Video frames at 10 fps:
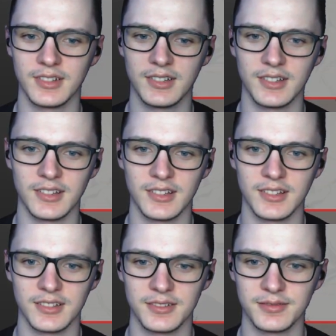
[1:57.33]

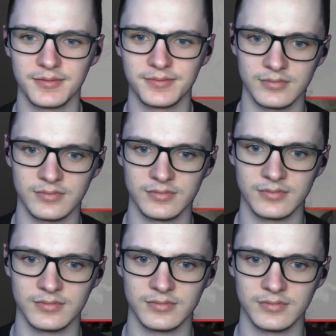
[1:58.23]

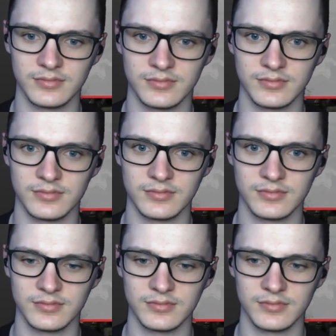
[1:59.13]

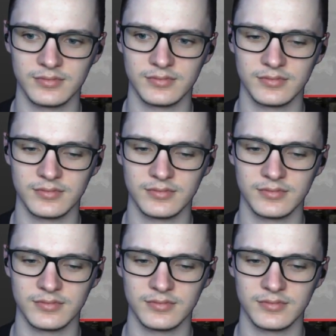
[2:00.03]
No one is speaking in this clip.